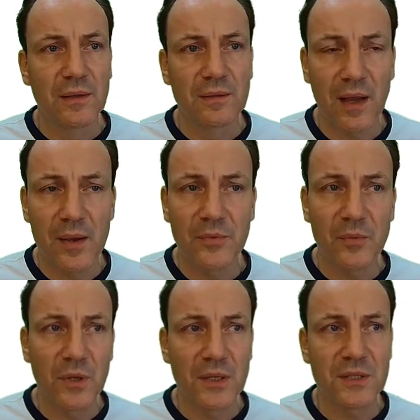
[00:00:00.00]
type the
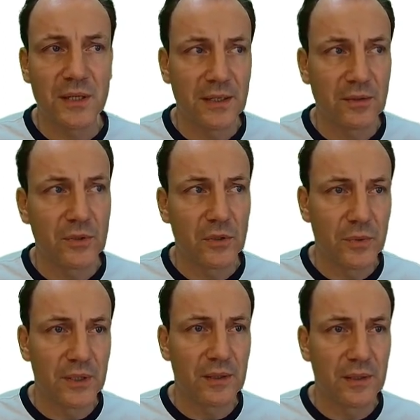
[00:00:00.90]
plus and it
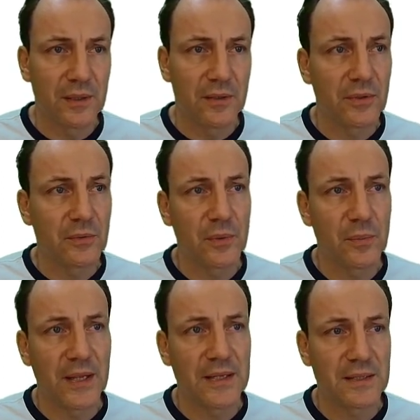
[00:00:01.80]
will
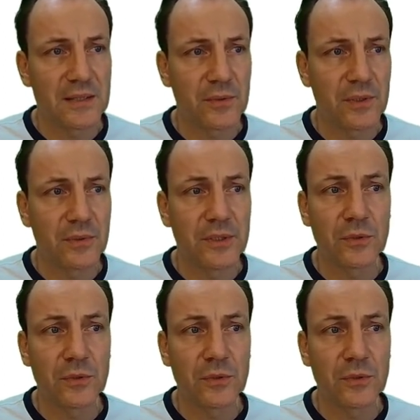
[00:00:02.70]
replace this query.